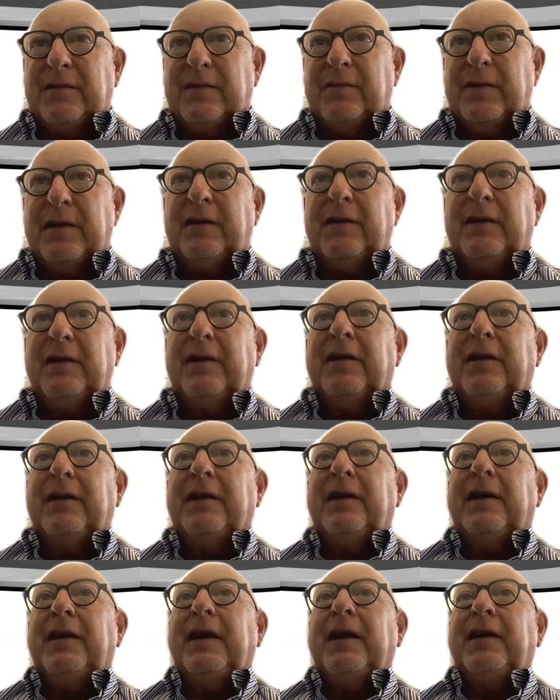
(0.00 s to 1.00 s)
number,
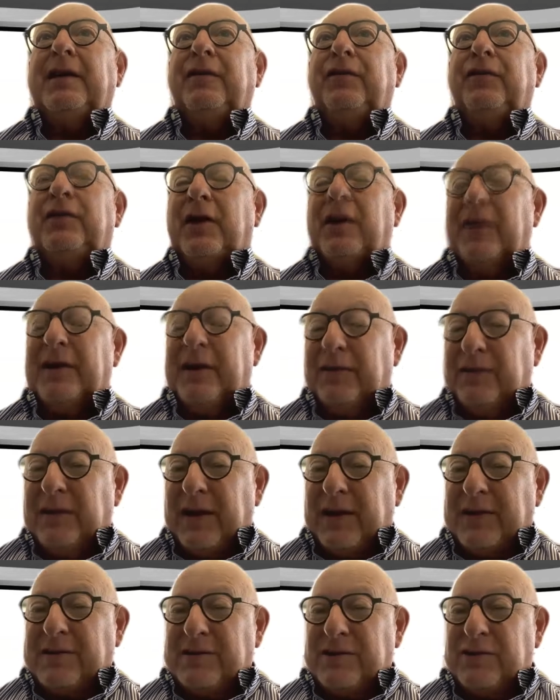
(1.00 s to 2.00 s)
and if you don't
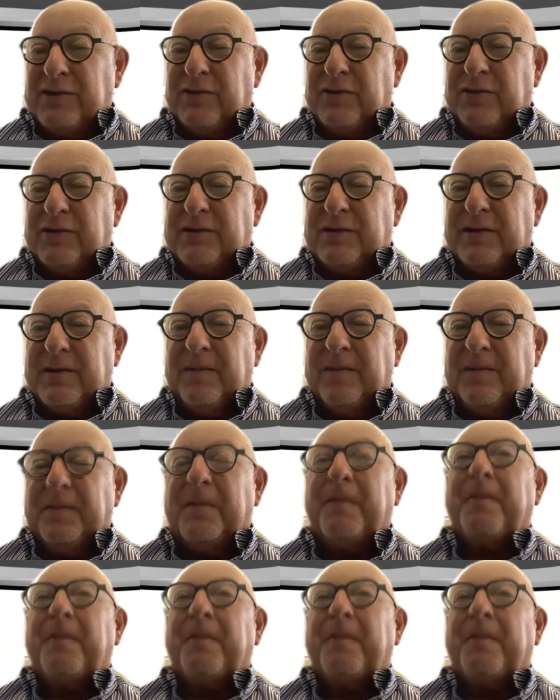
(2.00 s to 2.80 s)
have tax issues,